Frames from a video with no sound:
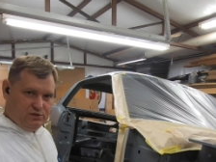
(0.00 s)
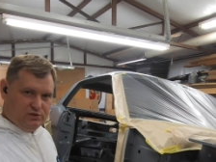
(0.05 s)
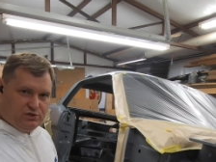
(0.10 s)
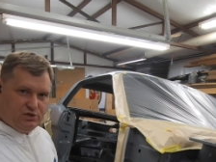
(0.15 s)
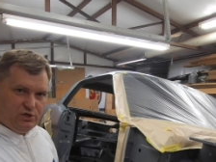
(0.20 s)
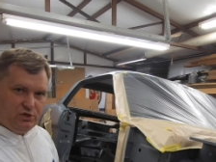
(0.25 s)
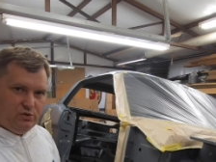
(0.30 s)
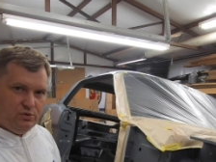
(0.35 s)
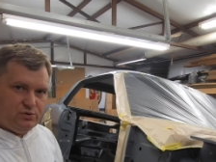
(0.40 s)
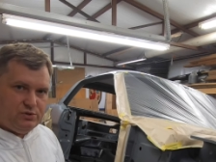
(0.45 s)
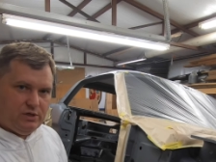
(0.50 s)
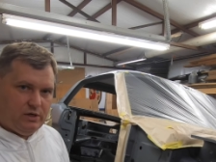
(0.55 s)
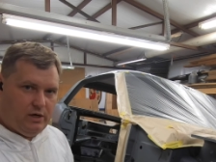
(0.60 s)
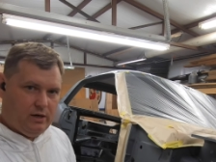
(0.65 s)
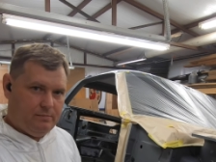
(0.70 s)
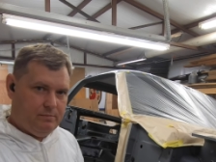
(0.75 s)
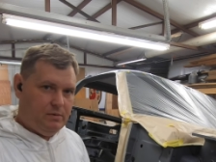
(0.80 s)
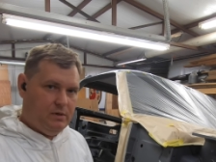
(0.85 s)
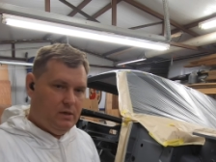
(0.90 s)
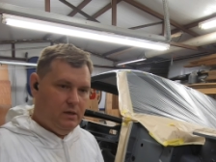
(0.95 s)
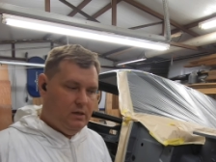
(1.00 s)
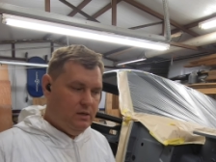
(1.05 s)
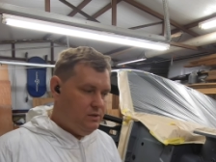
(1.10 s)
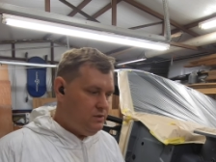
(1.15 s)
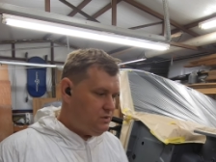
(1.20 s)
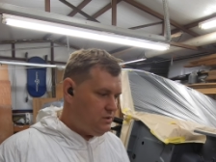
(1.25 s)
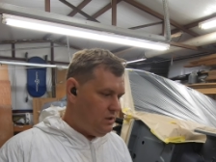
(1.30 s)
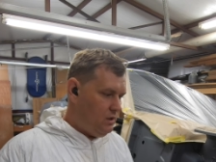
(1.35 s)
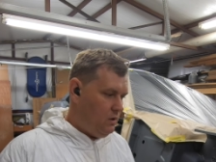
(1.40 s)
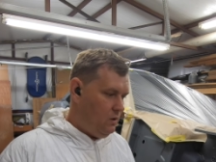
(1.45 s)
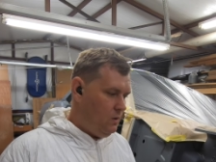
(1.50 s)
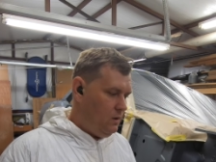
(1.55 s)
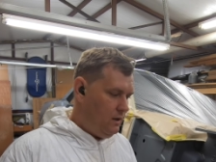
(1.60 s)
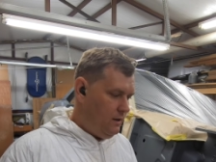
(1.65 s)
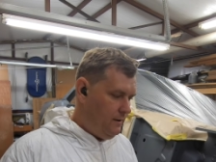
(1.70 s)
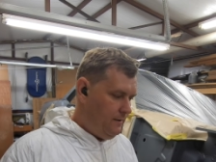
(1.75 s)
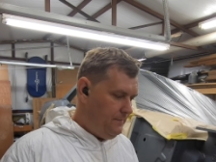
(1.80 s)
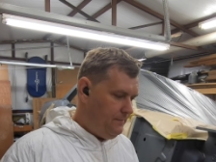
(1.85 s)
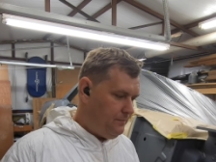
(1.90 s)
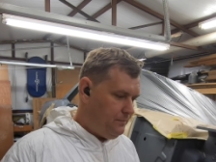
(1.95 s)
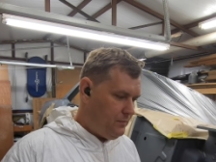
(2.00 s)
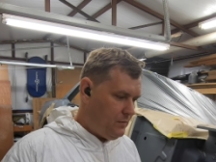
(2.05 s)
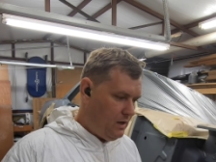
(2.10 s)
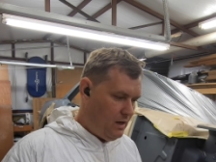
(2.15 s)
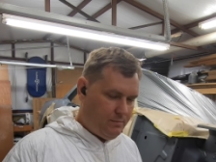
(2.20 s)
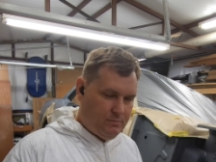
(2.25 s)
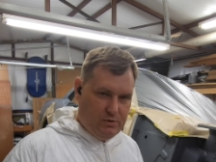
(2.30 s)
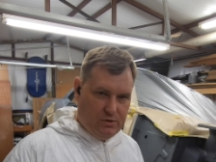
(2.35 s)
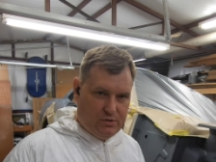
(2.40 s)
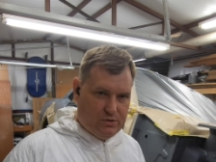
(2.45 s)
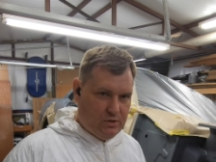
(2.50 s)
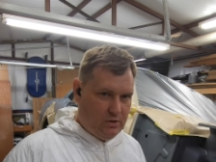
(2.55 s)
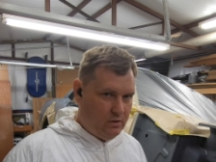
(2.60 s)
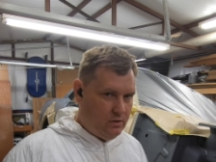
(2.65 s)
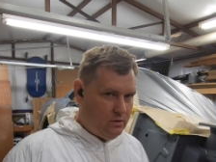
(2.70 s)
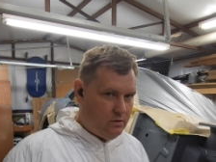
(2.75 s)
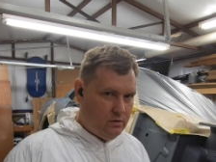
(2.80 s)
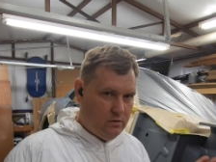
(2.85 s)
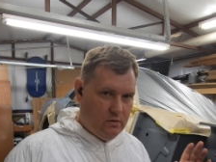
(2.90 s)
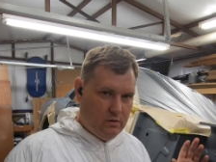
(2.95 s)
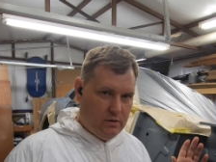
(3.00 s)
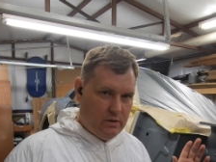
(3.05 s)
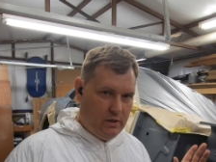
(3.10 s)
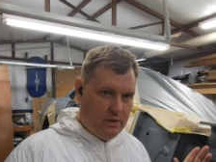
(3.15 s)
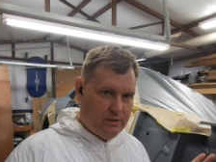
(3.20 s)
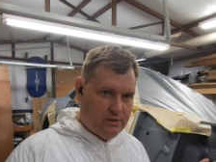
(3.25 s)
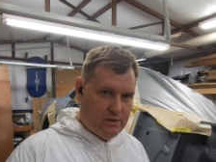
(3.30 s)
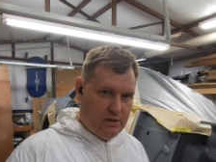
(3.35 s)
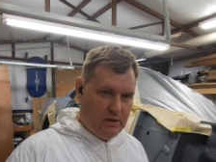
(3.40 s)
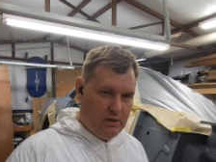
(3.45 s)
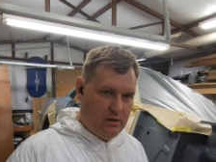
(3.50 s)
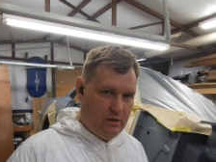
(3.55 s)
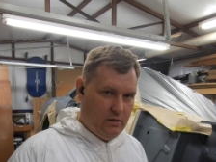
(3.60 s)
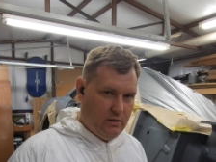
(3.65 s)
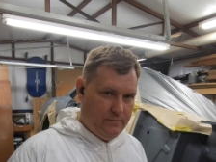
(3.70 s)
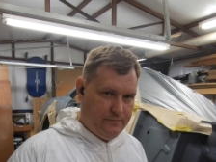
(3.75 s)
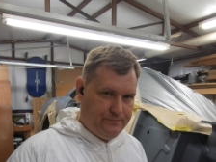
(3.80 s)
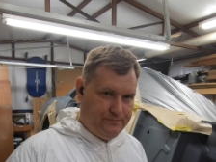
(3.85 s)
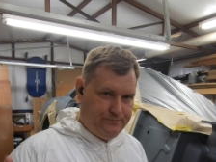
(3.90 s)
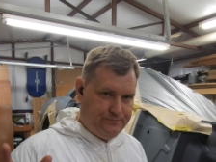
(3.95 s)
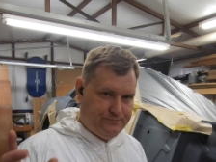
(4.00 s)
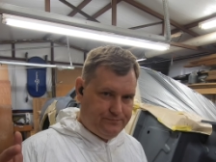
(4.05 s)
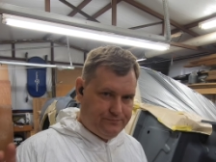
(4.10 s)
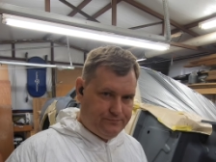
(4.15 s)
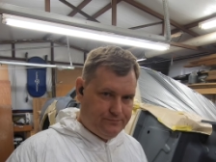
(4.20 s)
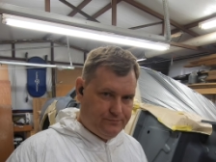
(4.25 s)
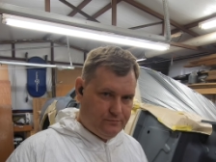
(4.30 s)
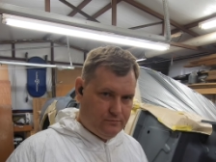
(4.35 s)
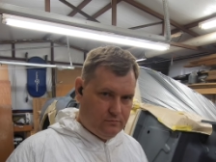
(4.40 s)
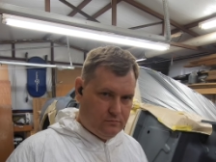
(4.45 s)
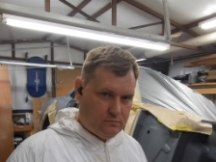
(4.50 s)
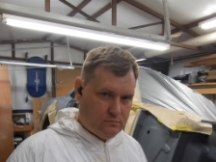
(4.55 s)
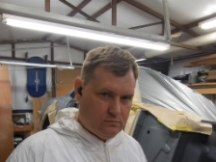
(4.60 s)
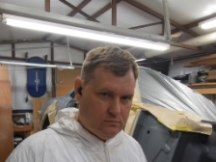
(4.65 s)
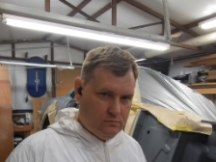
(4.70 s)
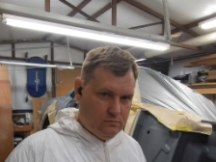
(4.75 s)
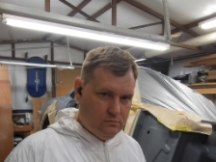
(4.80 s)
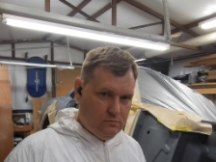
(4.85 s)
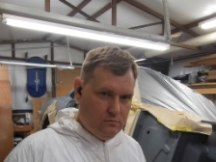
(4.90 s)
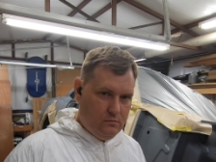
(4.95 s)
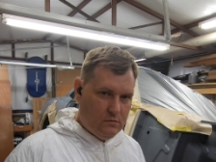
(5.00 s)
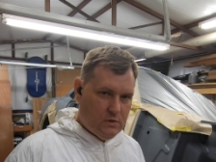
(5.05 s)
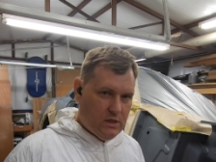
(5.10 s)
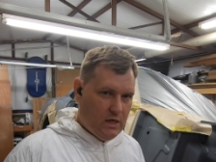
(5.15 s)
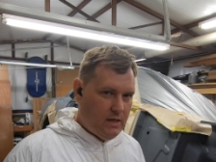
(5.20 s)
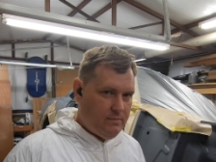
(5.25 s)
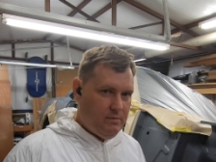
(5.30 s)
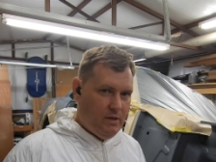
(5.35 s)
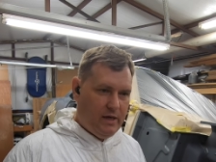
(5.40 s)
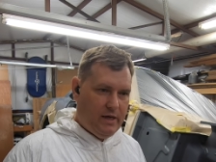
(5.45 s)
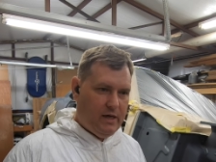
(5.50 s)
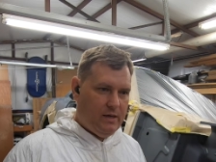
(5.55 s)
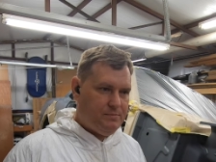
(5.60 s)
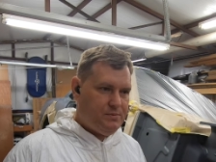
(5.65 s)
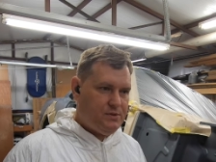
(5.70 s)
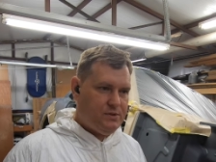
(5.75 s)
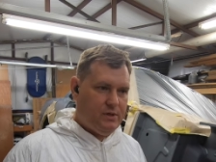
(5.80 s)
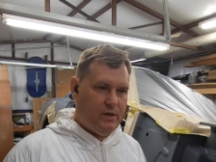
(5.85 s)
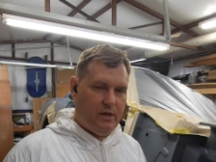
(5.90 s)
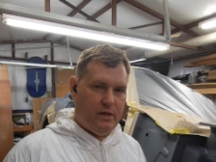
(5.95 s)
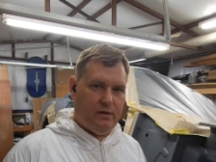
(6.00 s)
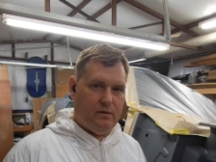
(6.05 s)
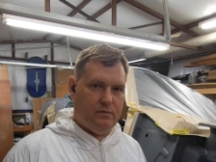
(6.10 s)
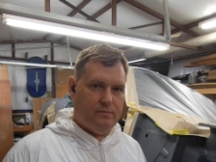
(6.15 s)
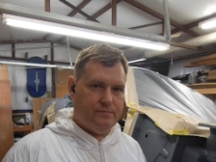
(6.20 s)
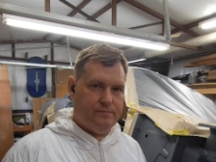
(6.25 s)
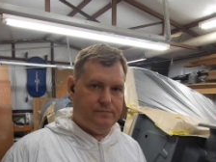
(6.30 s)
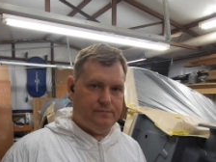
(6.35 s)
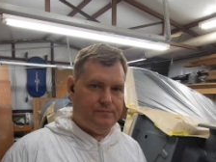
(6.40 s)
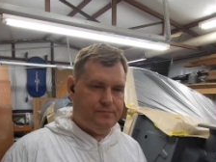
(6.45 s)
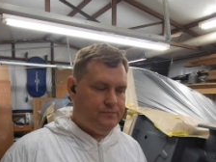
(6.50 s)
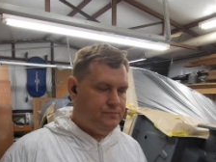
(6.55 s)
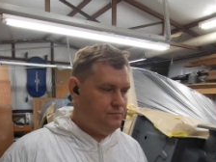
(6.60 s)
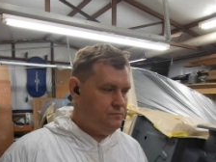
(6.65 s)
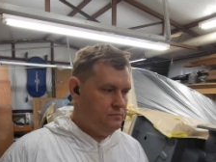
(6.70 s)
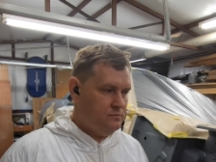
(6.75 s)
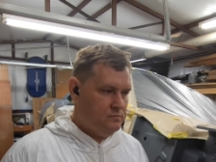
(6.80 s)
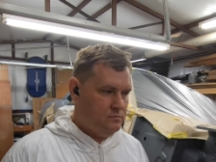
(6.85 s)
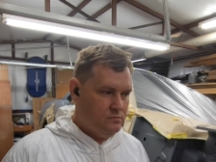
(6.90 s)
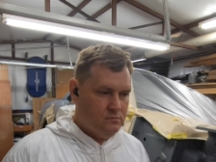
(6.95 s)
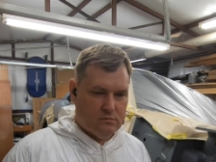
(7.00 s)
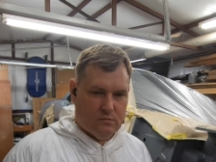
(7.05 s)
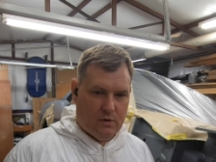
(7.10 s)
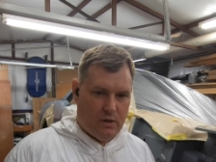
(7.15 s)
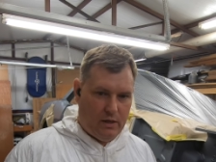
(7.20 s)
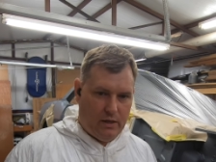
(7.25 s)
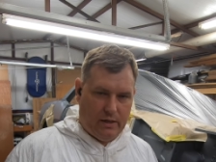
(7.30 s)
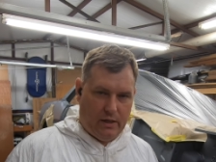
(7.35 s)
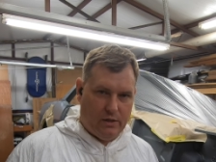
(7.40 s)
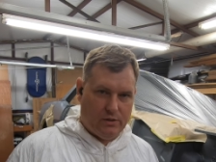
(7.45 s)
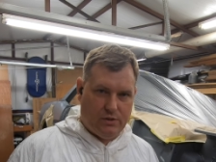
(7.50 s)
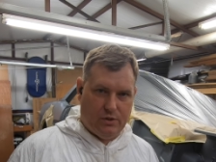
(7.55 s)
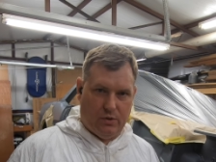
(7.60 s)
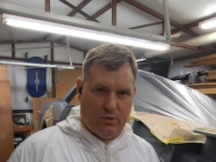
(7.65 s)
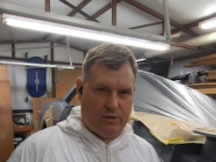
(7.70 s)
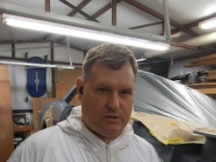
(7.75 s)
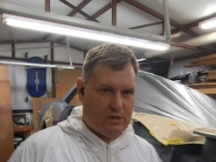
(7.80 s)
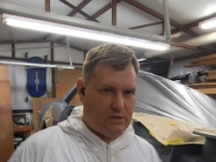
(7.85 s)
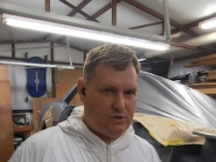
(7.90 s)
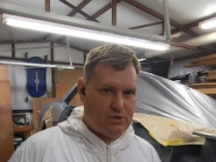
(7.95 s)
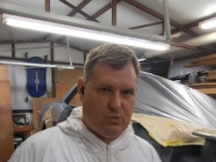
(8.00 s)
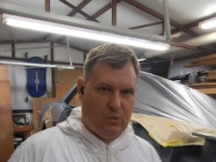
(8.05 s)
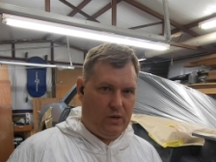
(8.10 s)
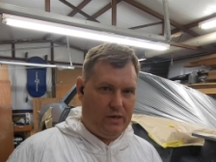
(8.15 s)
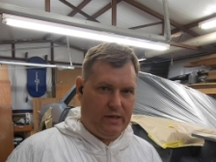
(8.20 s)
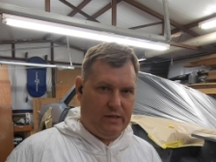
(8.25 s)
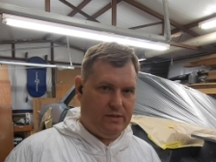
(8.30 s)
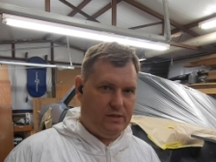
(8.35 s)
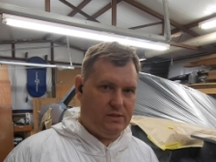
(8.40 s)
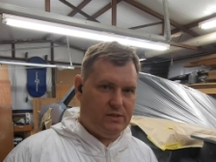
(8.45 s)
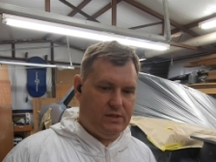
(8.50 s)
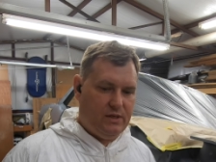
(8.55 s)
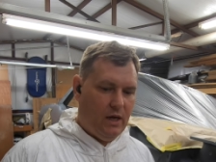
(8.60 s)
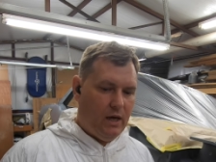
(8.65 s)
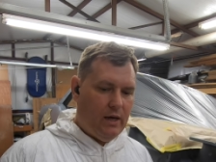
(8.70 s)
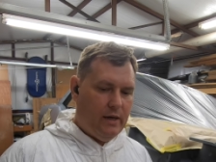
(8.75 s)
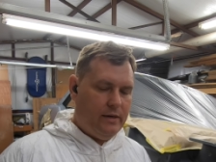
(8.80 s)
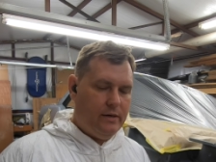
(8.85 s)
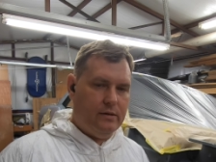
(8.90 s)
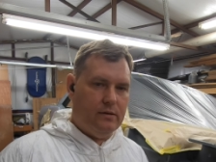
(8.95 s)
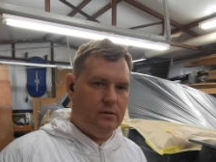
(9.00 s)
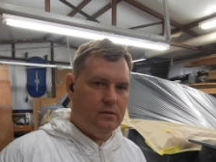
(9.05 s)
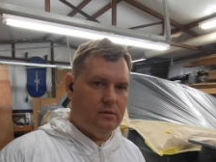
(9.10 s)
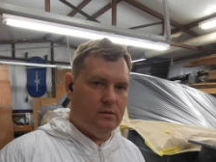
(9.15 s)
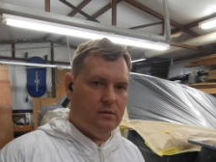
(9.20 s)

just to use it up. So I'm just going to do it as a time lapse and get to it, because I just want to get this done.